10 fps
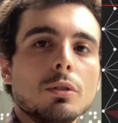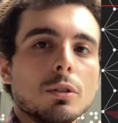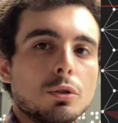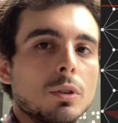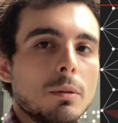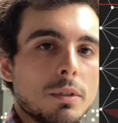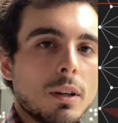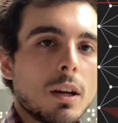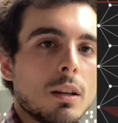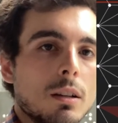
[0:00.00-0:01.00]
2 comes
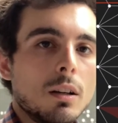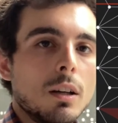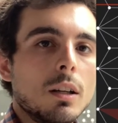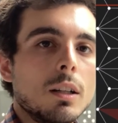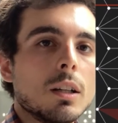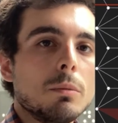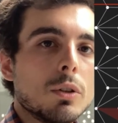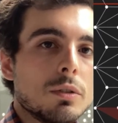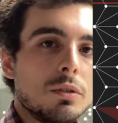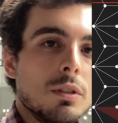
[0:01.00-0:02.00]
again, he can be
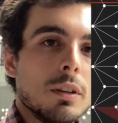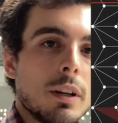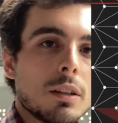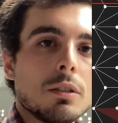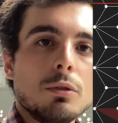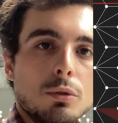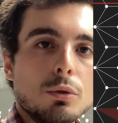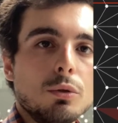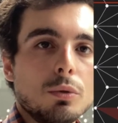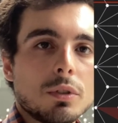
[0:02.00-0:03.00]
considered as a new
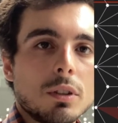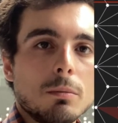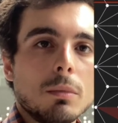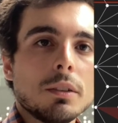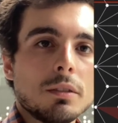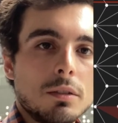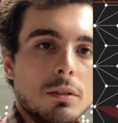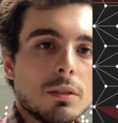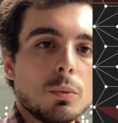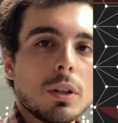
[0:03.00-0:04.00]
user, but
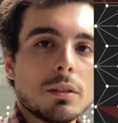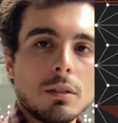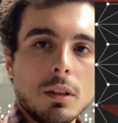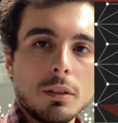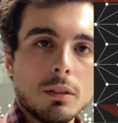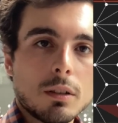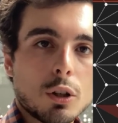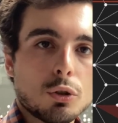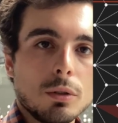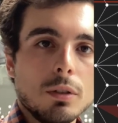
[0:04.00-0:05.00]
since we are still under
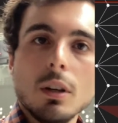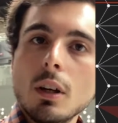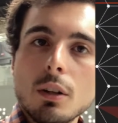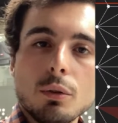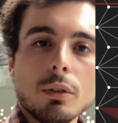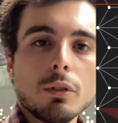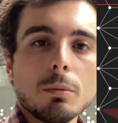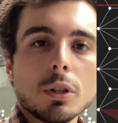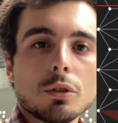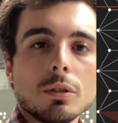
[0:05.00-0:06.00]
threshold, no
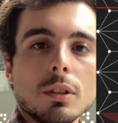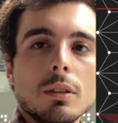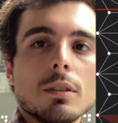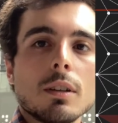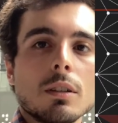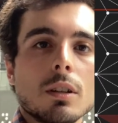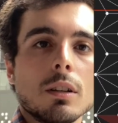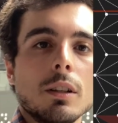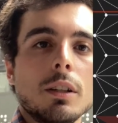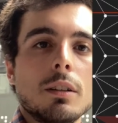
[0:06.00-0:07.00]
information in this case can
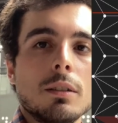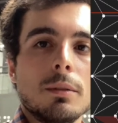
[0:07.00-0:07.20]
leak.